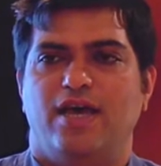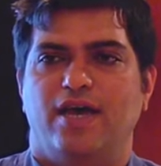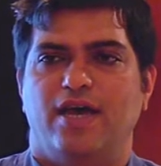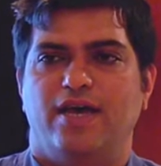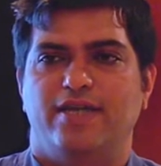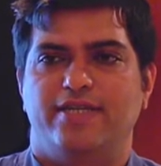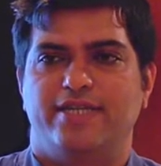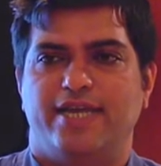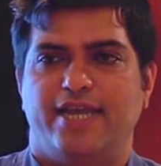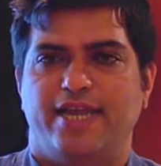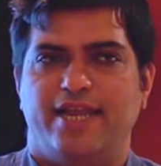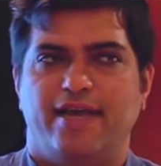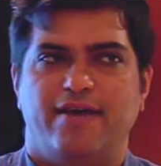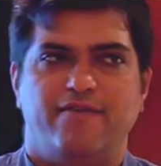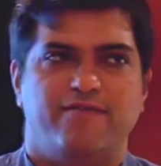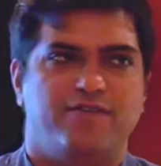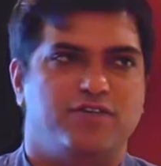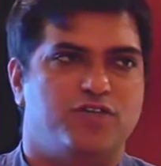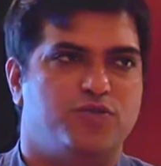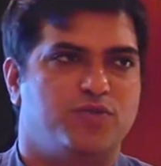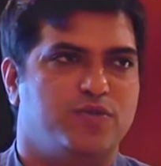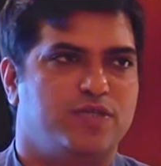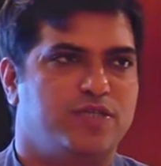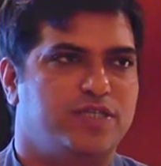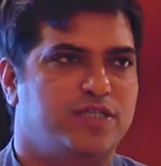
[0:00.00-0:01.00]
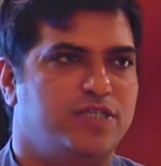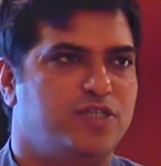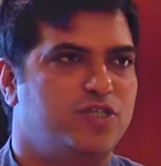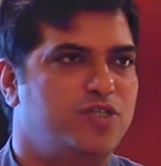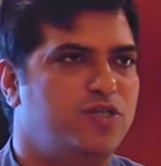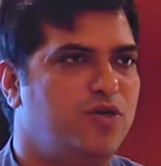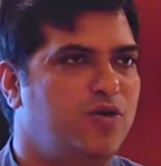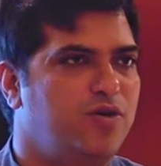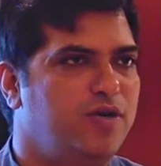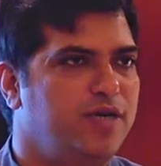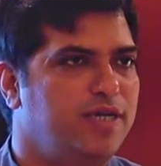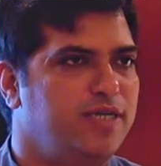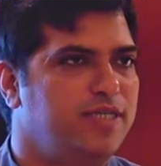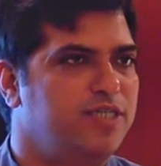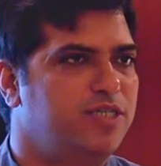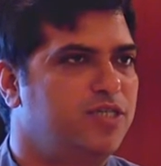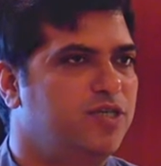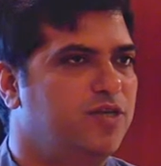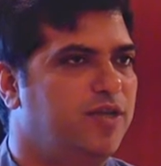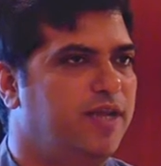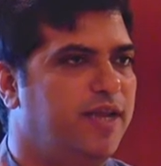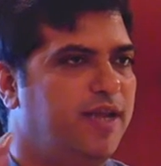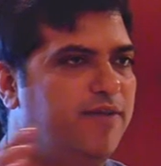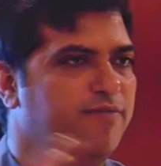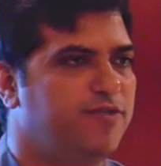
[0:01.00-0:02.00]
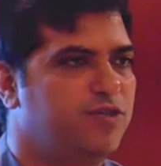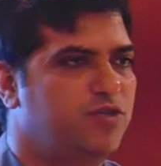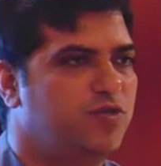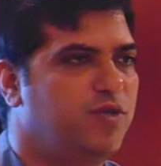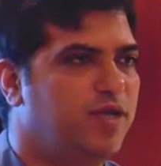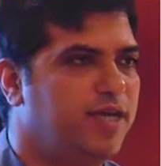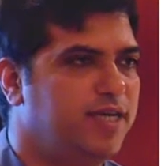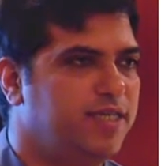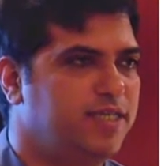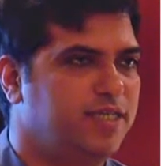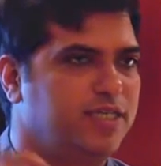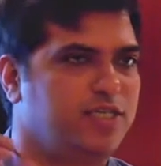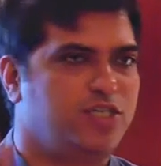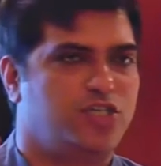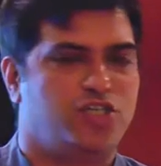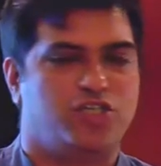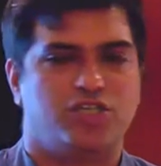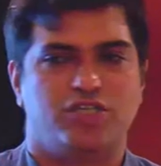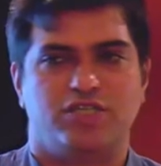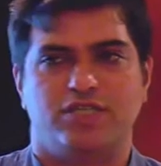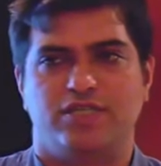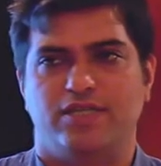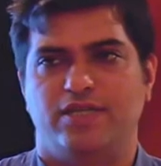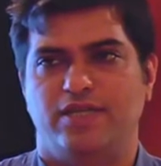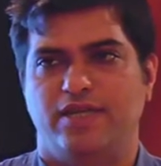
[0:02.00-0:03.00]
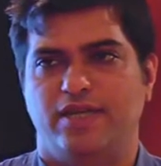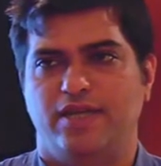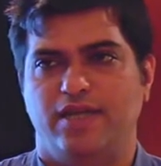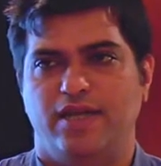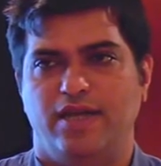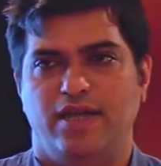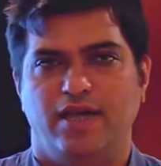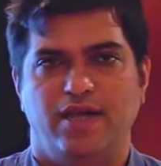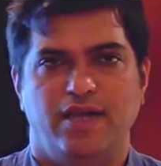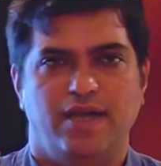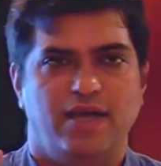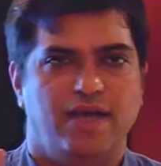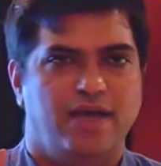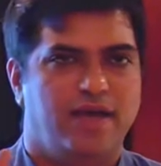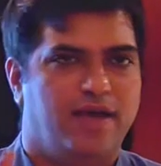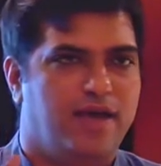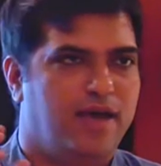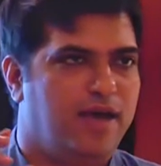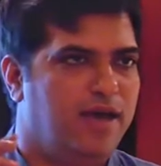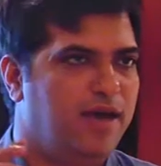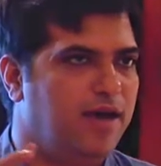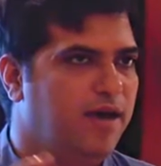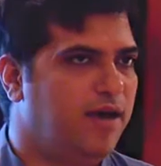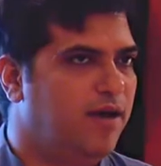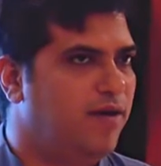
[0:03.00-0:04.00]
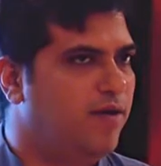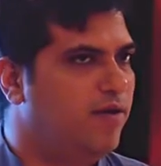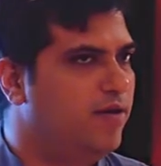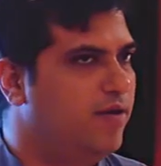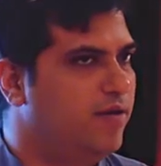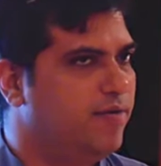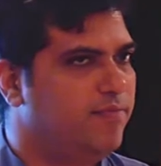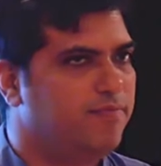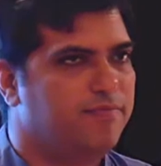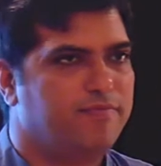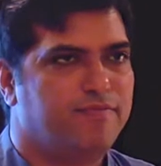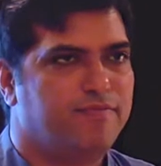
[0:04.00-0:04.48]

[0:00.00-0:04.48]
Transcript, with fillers: uh, data visuals and stories, so data visualization, uh,